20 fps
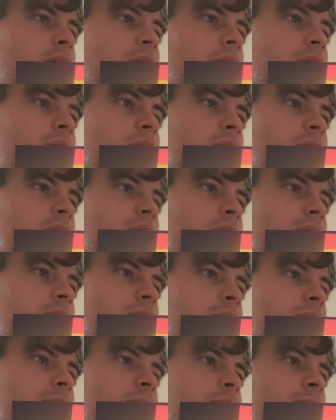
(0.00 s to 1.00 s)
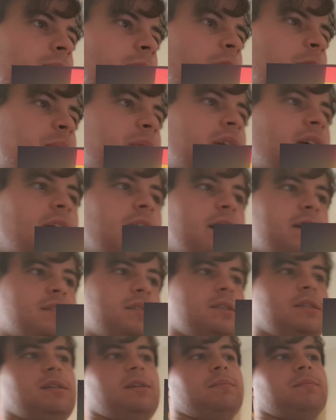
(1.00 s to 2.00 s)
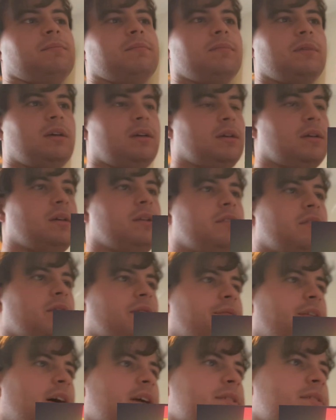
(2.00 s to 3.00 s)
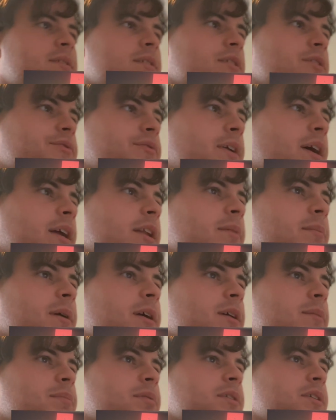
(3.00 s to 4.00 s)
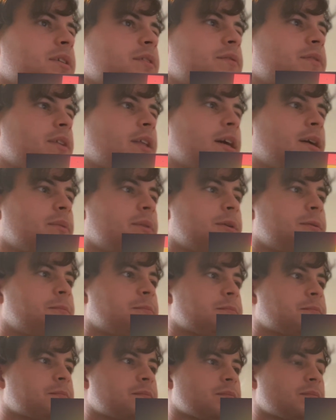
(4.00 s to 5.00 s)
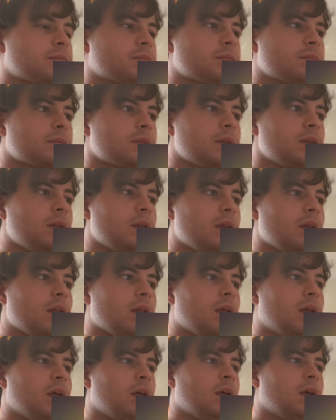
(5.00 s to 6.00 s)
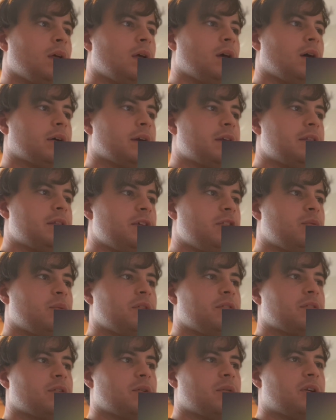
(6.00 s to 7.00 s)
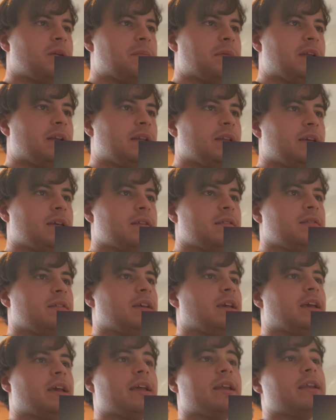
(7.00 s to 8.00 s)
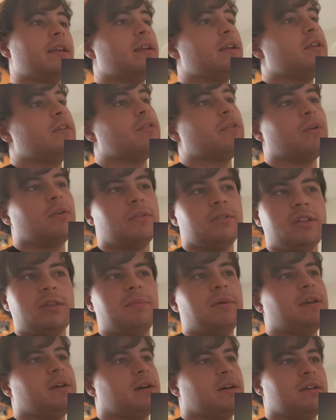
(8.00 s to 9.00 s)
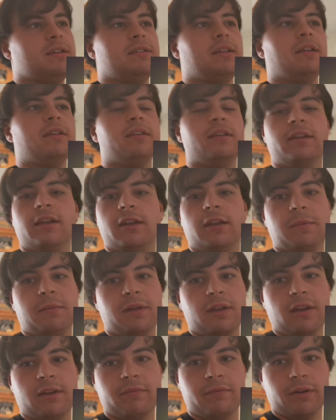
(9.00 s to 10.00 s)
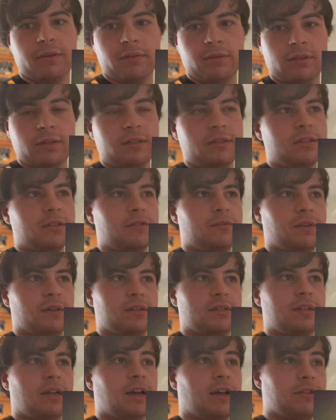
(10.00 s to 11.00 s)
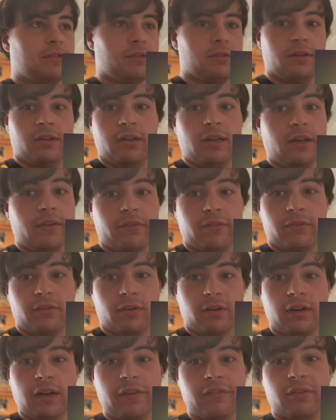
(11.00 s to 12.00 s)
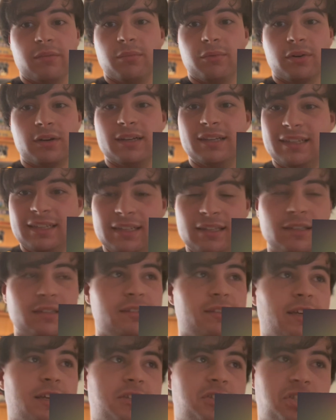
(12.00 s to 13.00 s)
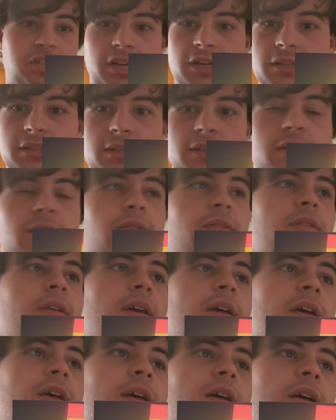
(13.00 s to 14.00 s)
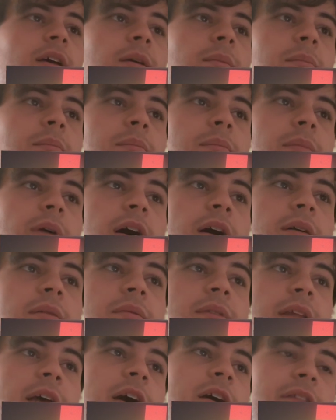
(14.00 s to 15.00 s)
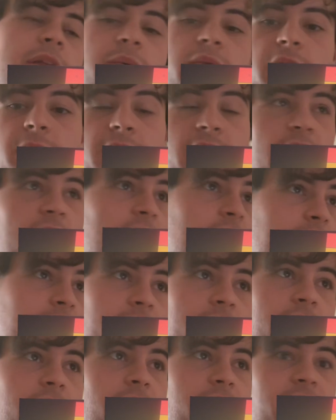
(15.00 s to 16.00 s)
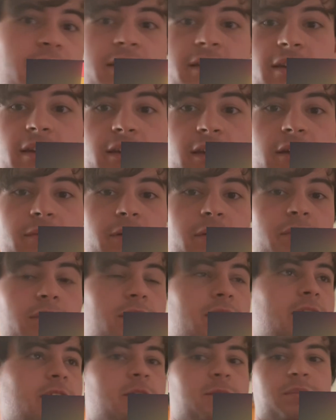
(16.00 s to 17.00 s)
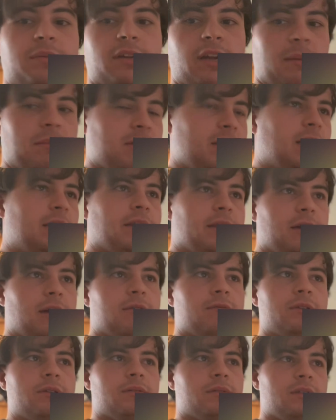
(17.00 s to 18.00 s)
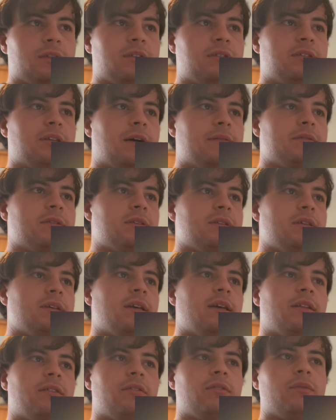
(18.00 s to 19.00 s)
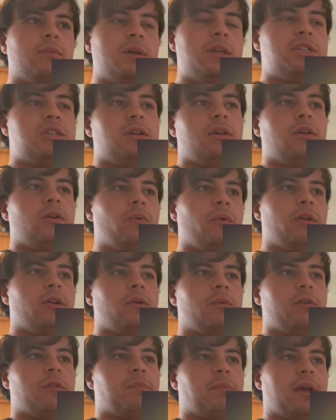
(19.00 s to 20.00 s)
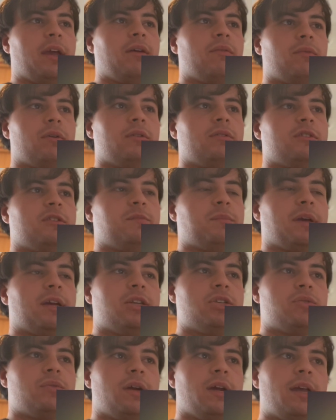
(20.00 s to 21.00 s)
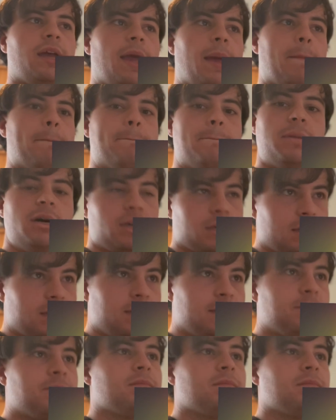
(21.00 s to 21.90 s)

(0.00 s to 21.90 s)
I'll put a high C. High C is fine, in my opinion, for that one. Okay, ones are going immediately in D, and it is only because they did end up getting re-released as fixed eyes, so they are even more needless as chases. Now, they would be higher if they didn't get re-released, but I'm glad they got re-released, obviously. It's Luigi and Guido with paint rollers, paint tray, and bucket.